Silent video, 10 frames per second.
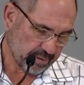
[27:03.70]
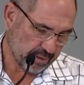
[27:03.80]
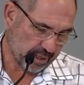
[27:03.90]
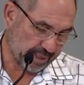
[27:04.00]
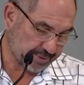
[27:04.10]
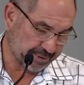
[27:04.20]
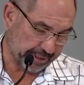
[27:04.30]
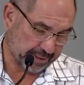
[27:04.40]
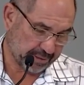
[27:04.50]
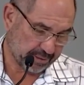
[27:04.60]
I
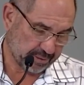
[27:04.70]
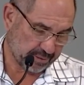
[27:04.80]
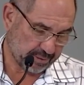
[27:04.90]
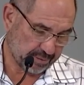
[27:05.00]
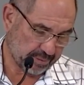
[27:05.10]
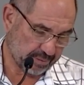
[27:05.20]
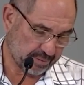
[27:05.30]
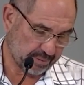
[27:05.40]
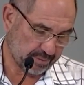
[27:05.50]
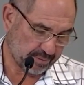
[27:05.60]
think
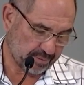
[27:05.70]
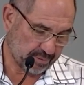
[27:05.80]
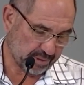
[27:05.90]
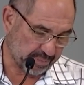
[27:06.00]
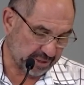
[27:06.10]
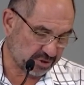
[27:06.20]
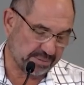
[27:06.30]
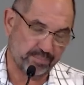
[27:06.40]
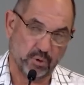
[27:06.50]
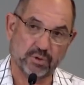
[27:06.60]
the most
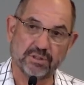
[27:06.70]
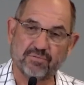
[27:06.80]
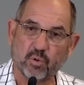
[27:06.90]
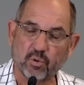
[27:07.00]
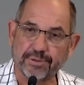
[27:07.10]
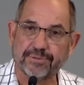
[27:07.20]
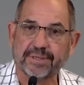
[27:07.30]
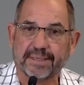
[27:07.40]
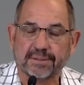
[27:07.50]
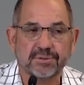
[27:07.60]
important of all the
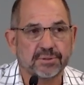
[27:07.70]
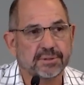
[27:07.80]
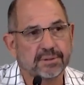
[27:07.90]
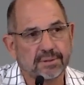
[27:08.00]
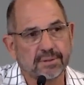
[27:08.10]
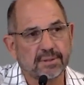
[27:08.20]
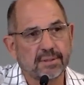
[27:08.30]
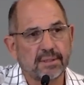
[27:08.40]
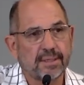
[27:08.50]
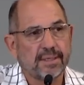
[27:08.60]
things
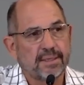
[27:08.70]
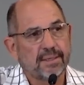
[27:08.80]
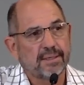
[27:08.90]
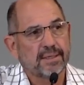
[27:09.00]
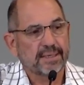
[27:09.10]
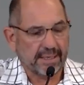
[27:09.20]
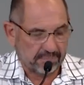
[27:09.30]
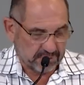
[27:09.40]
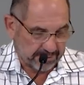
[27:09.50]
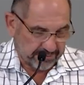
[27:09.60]

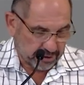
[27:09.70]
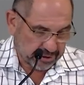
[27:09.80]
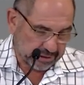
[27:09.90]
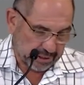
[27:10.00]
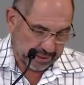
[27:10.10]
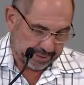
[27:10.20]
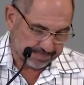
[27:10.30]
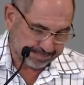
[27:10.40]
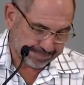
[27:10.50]
comes in verse 9.